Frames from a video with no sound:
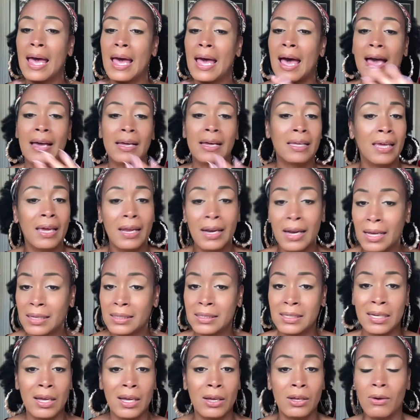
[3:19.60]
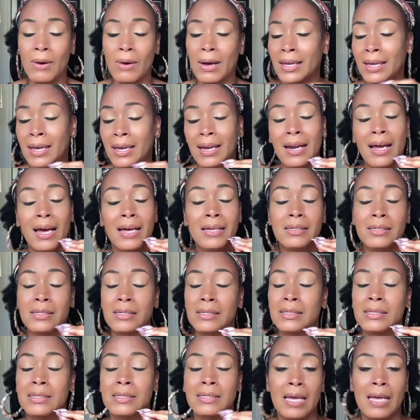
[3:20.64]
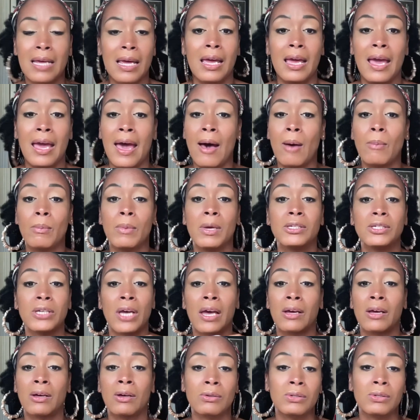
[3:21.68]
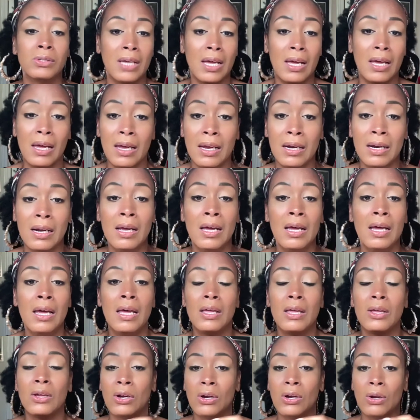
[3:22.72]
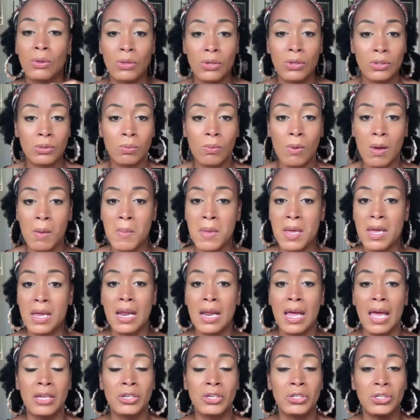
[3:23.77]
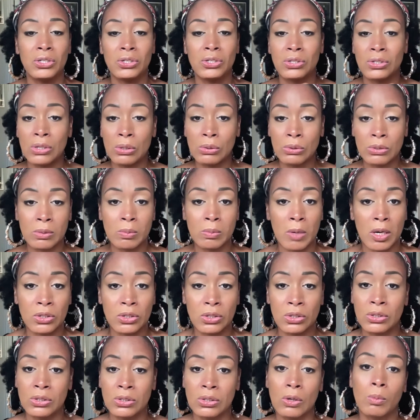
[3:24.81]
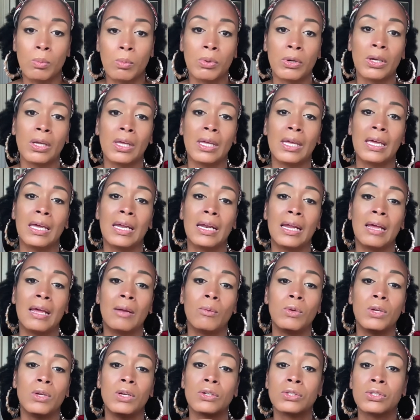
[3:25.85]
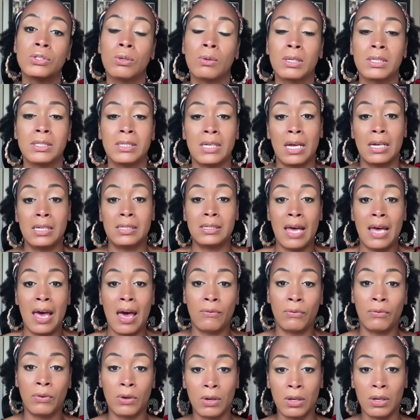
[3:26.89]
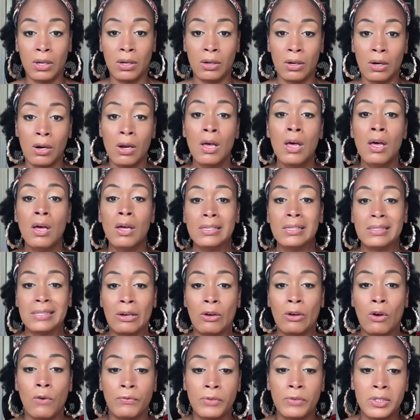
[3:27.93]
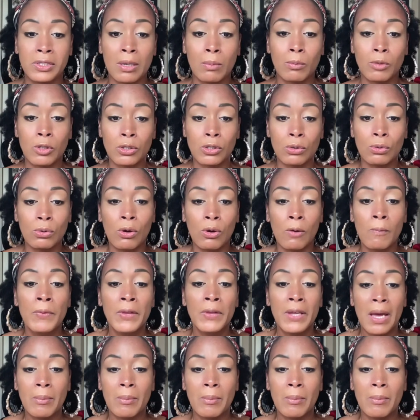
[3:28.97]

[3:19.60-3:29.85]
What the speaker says: I cannot tell you, I cannot just say how much I co-sign, you know, this woman. She's so smart, she's so brilliant, and we are so excited to have her here in Sankofa Summer School.